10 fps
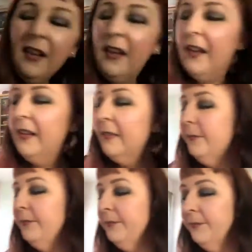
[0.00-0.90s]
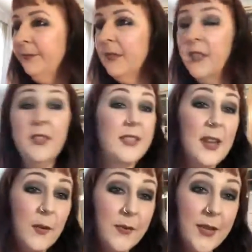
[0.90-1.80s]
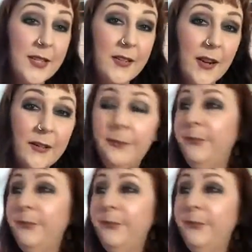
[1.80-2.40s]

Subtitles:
So that's downward facing dog.